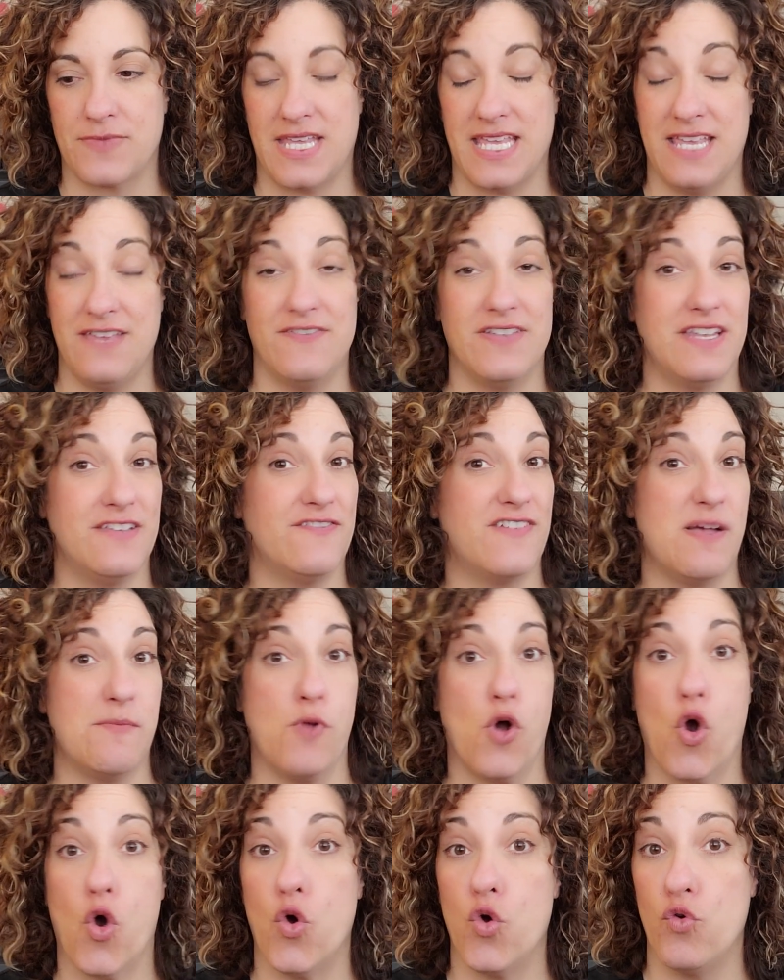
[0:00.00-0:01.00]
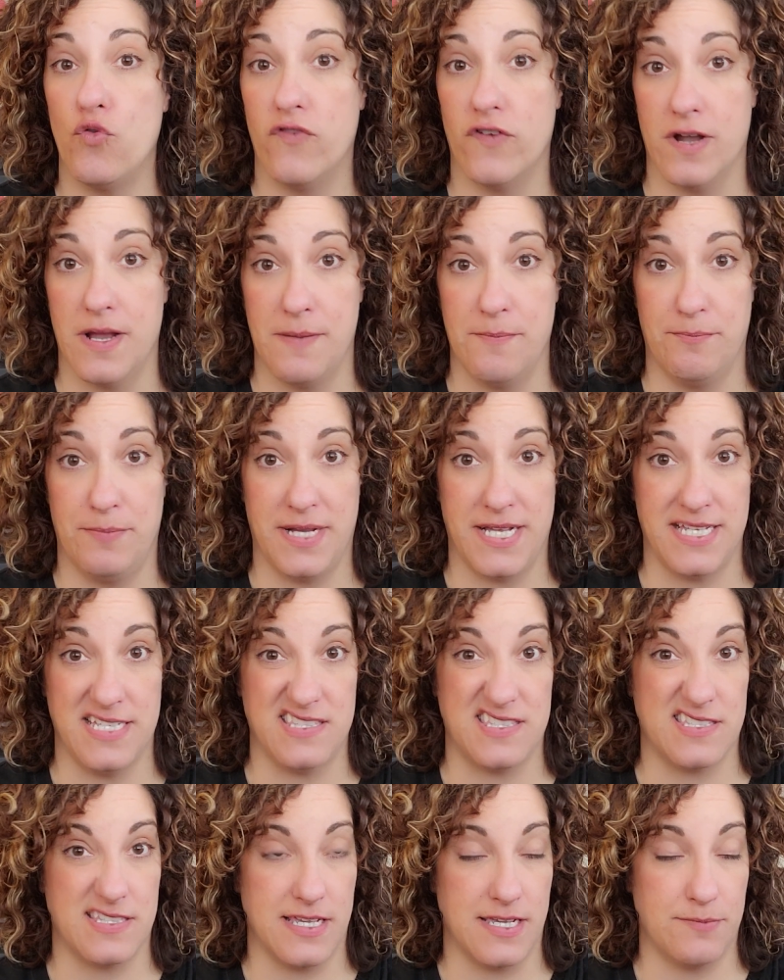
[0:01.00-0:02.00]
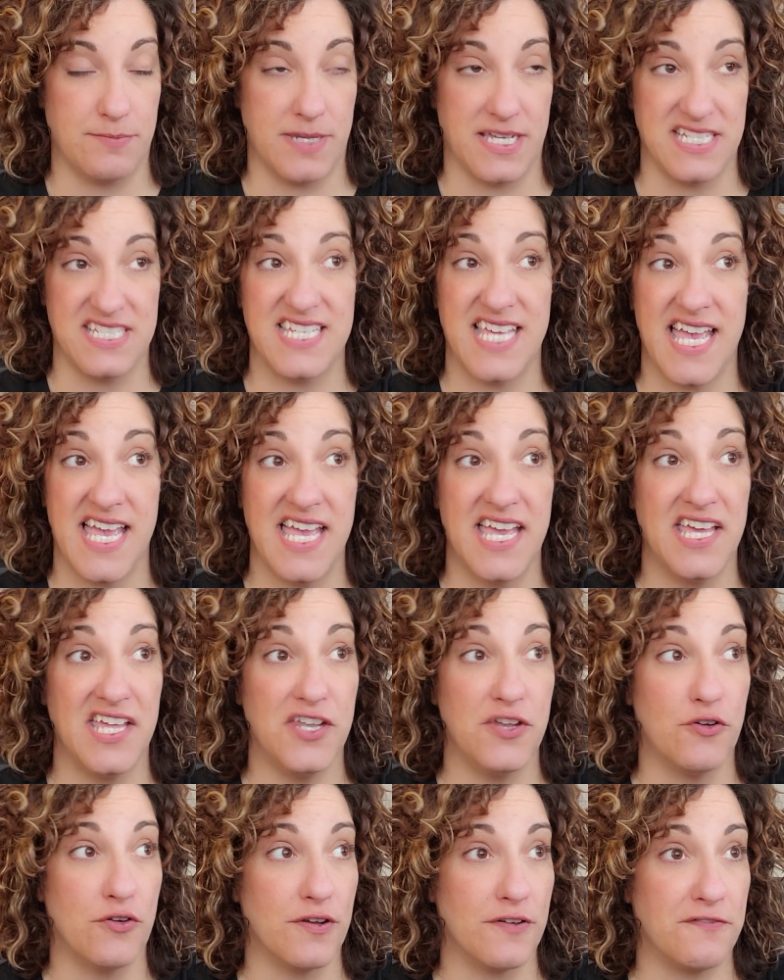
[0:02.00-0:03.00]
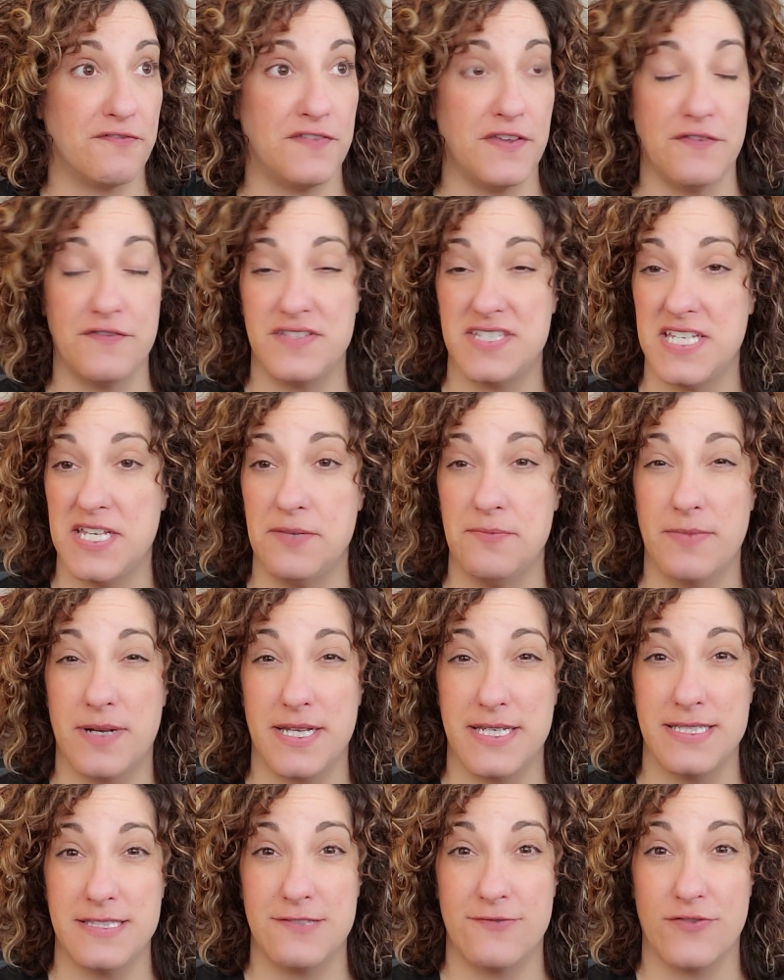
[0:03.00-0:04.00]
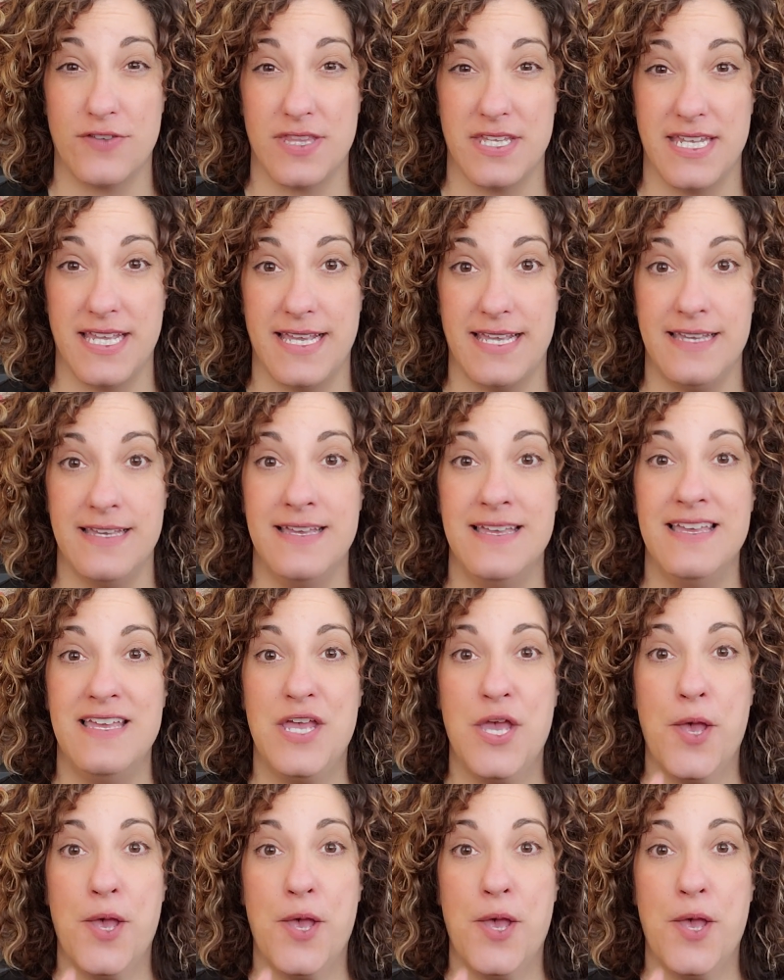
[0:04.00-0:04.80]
even if I'm over on bites, like by 10 or 15 bites for the day,